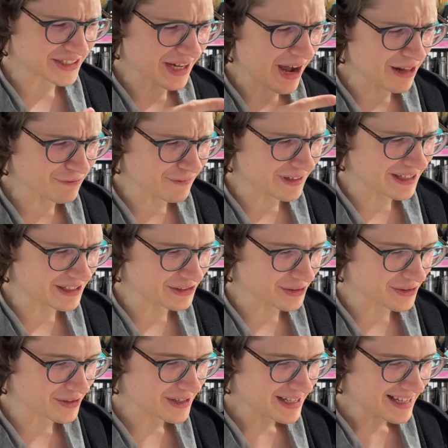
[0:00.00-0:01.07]
is 1/2
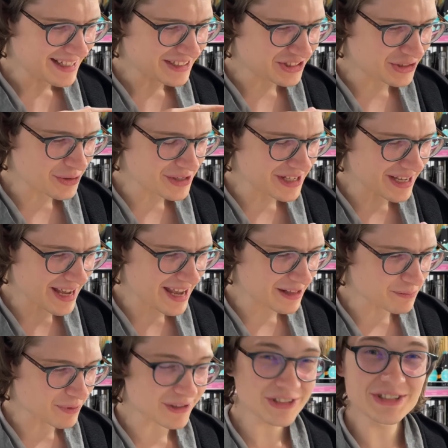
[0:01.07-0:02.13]
liter,
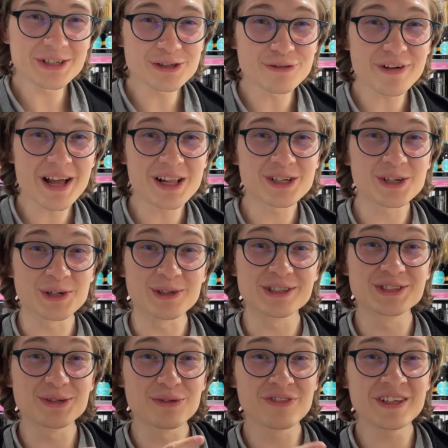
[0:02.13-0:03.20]
38% of alcohol.
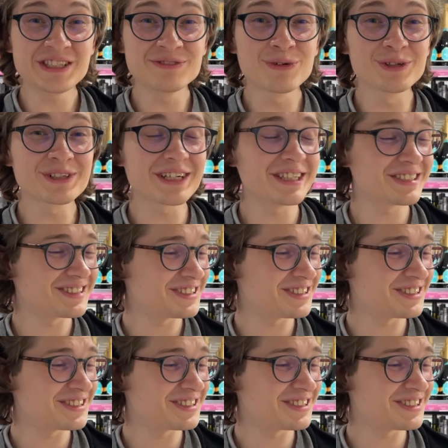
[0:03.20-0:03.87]
So this vodka is